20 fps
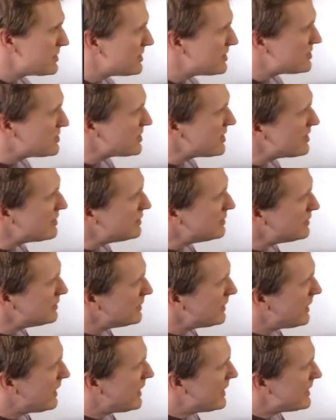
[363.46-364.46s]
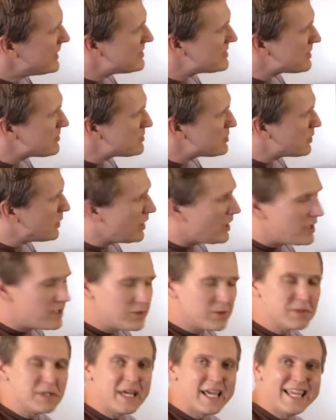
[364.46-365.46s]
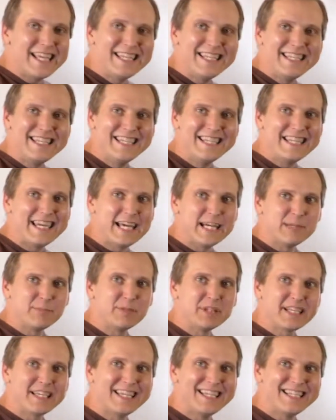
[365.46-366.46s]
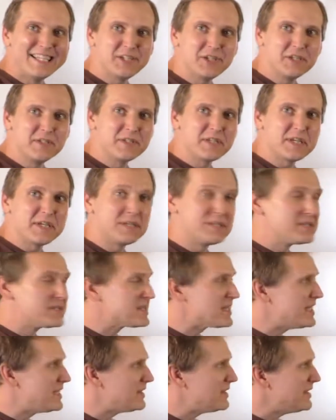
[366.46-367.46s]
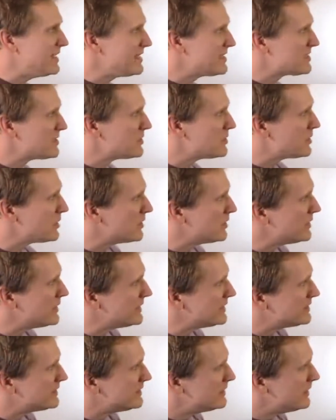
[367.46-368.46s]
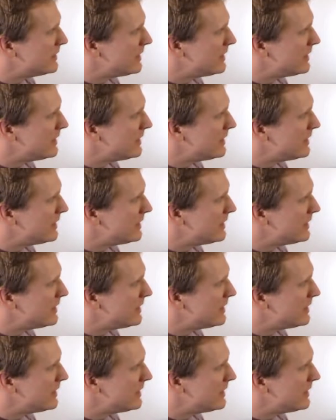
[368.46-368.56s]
to the channel. It's up to 118 applications and site links and growing.